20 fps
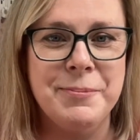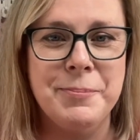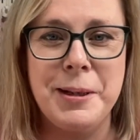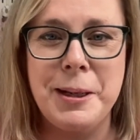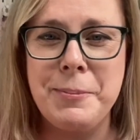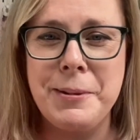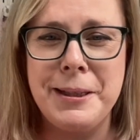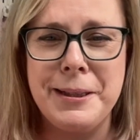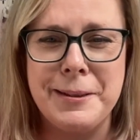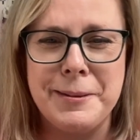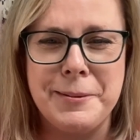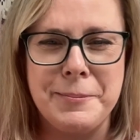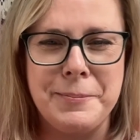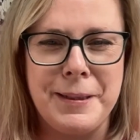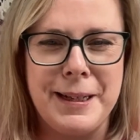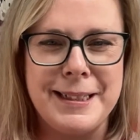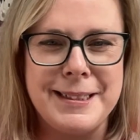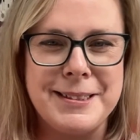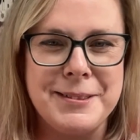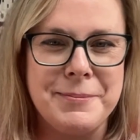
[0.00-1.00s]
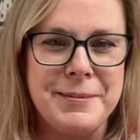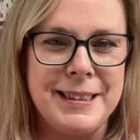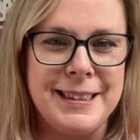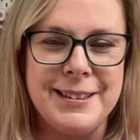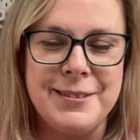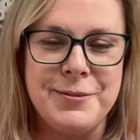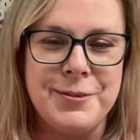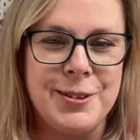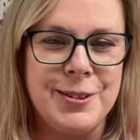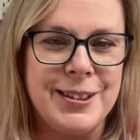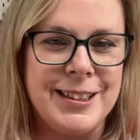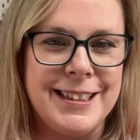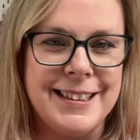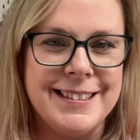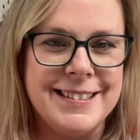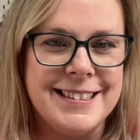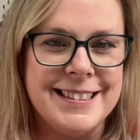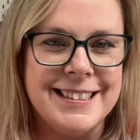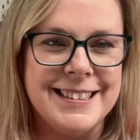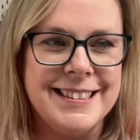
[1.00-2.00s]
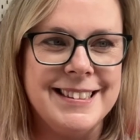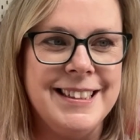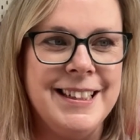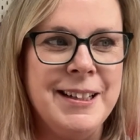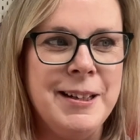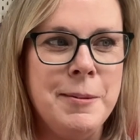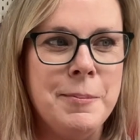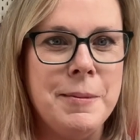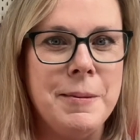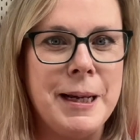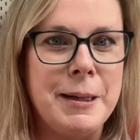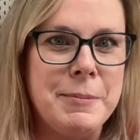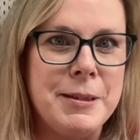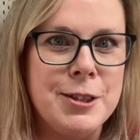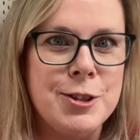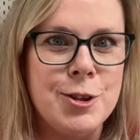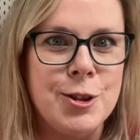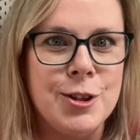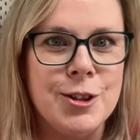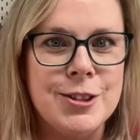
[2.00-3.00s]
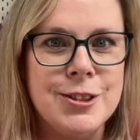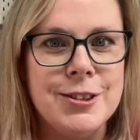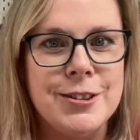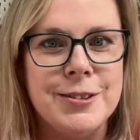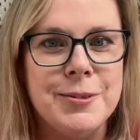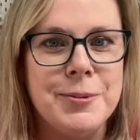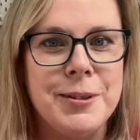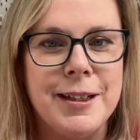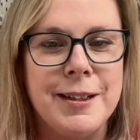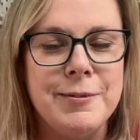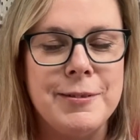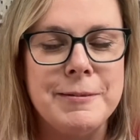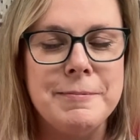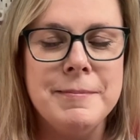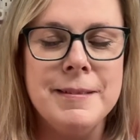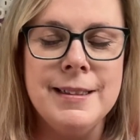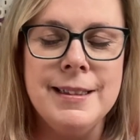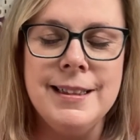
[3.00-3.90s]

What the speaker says: Maybe he'll come back to me in a few years and make me a shirt or whatever.